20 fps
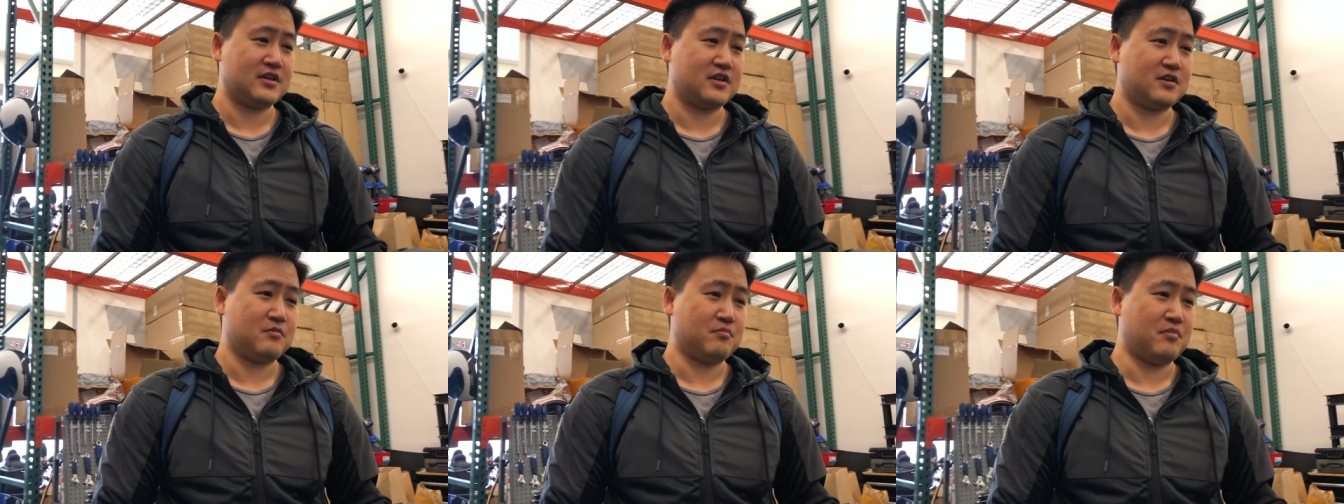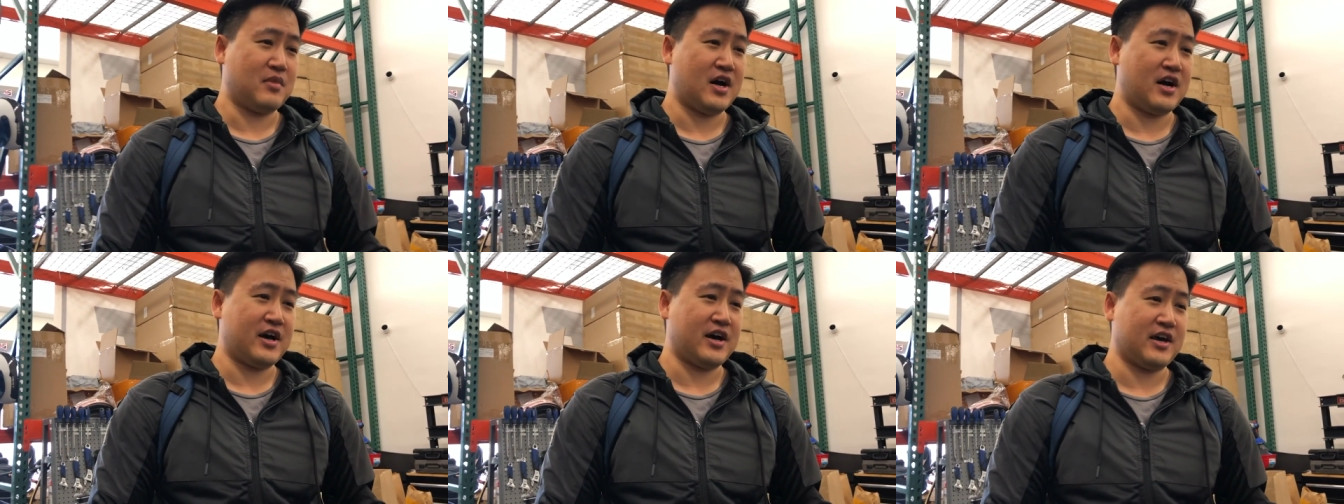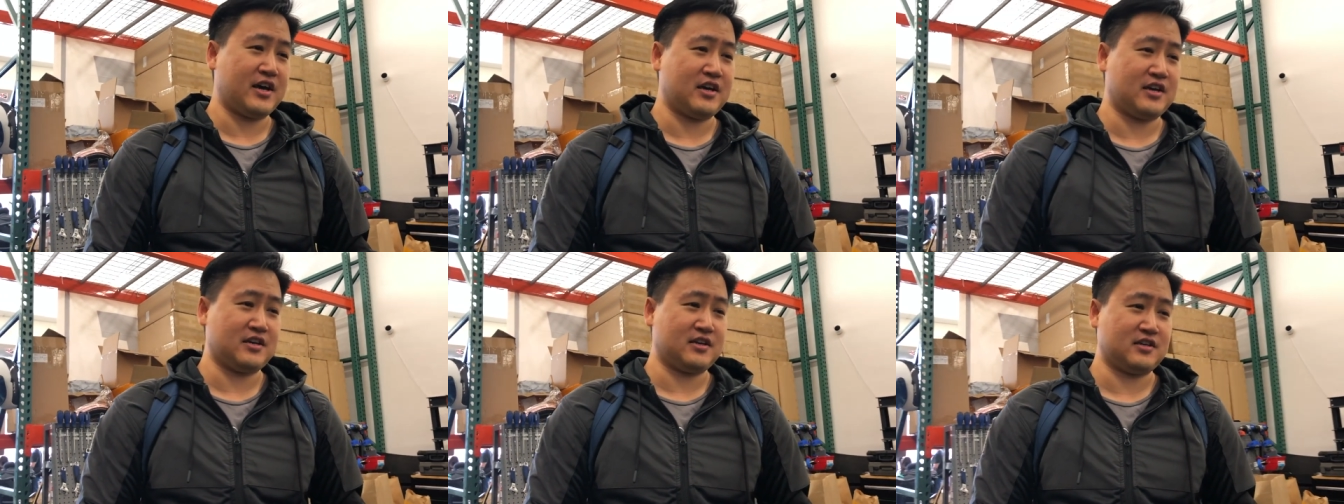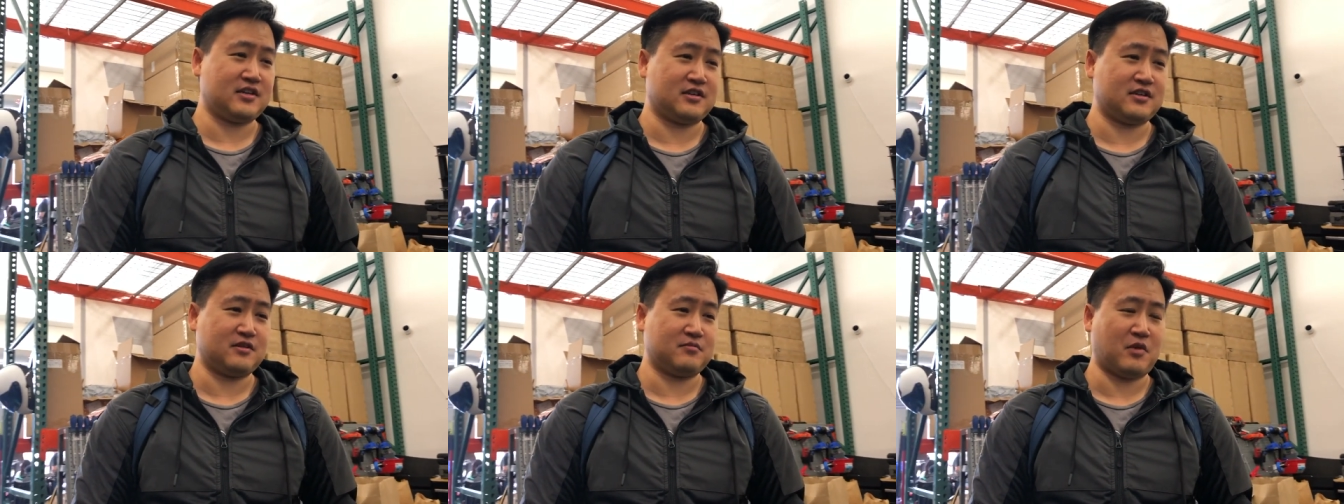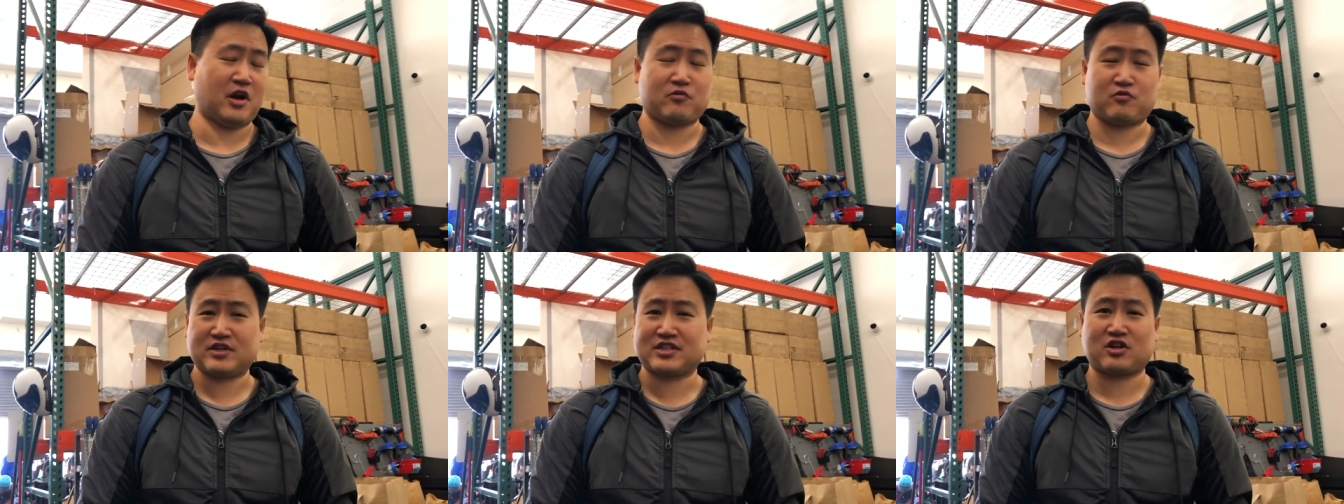my my
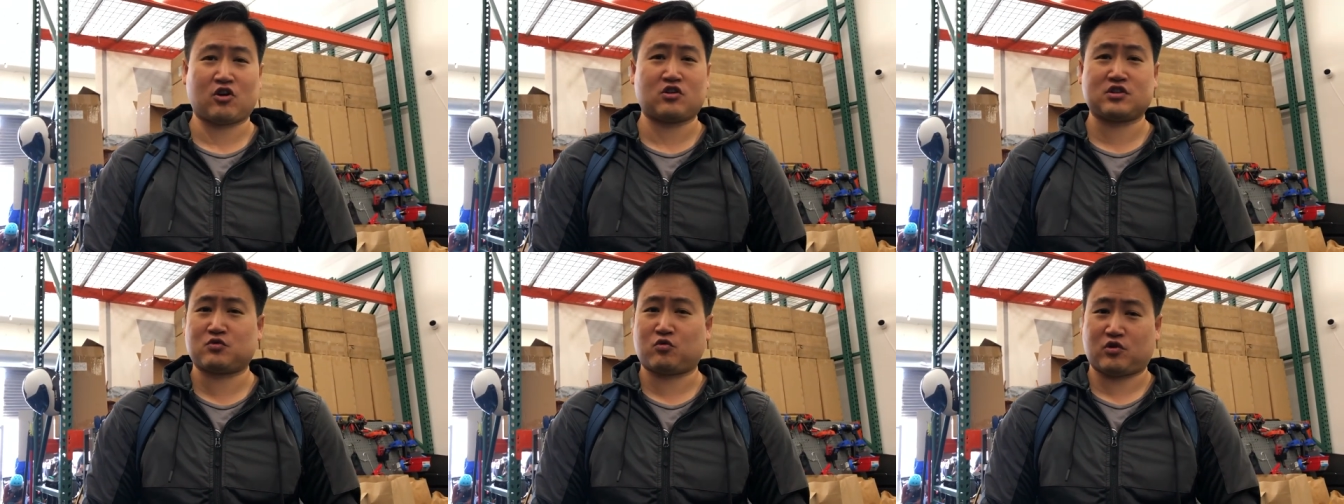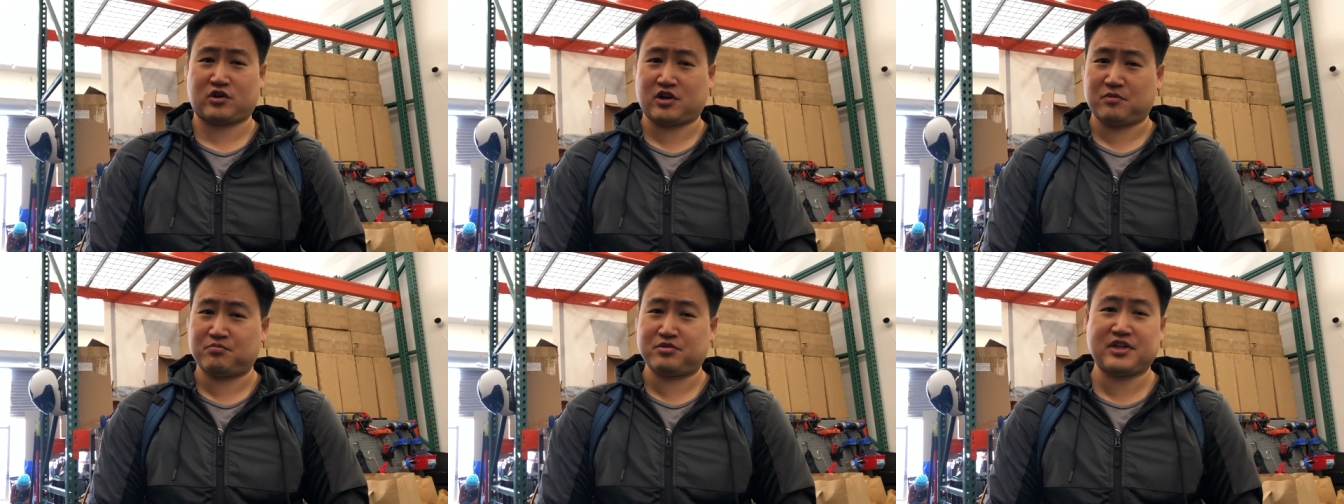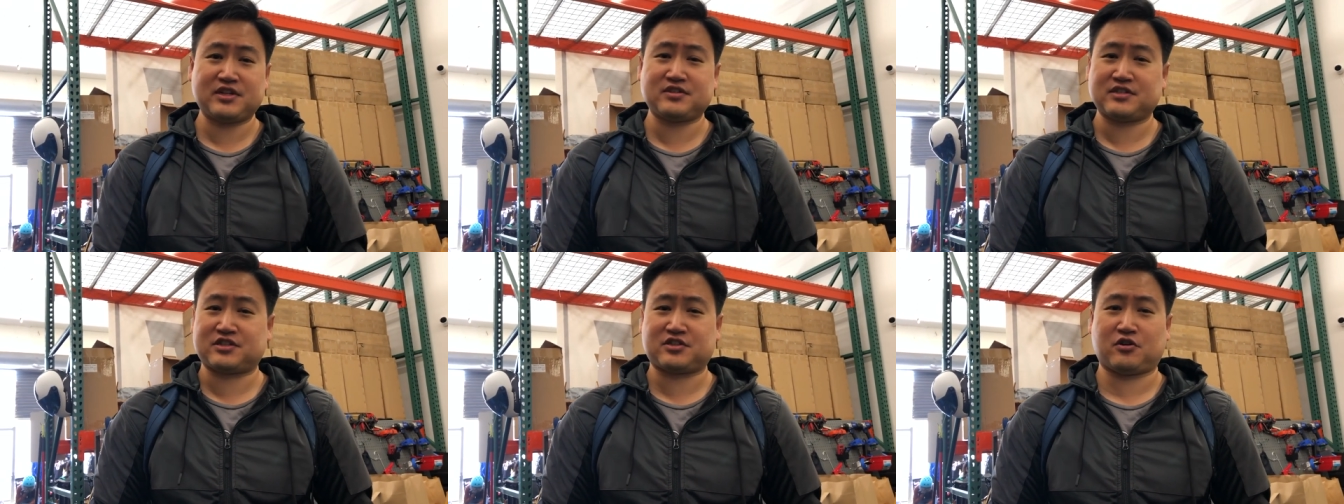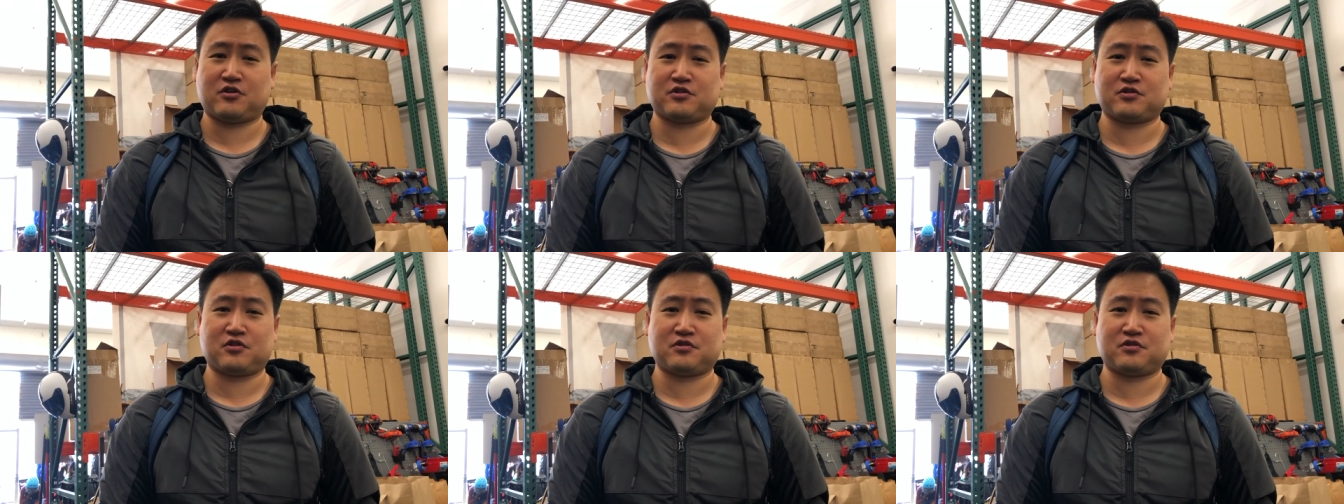wrist guards were completely total.